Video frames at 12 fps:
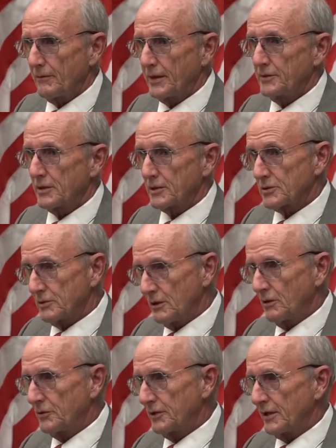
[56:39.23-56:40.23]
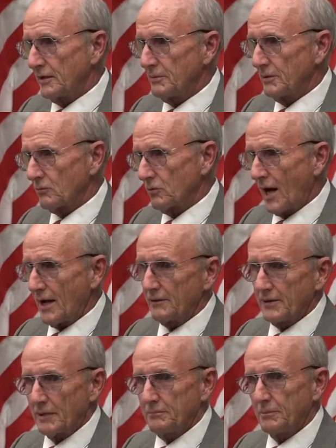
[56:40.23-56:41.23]
They just know that they've been
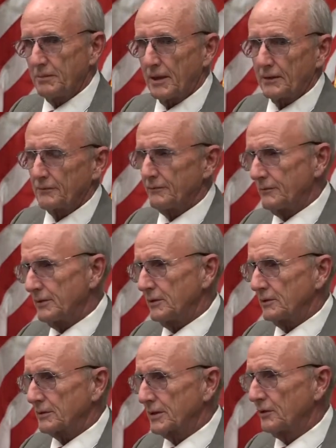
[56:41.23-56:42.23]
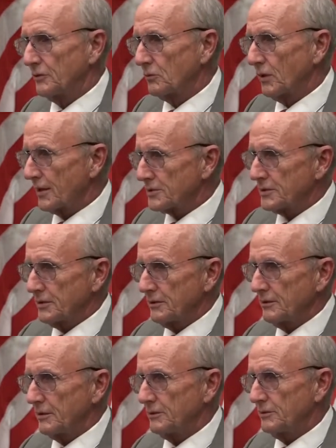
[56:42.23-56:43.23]
riled up about, you know, kill the West
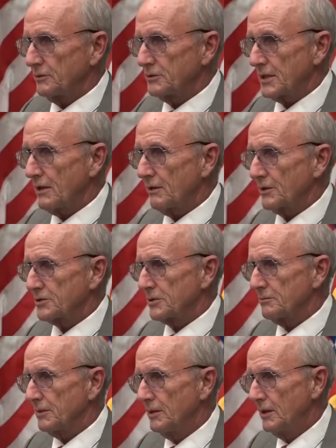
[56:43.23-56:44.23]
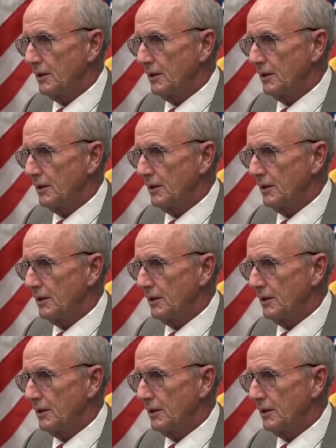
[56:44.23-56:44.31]
and do terrorism.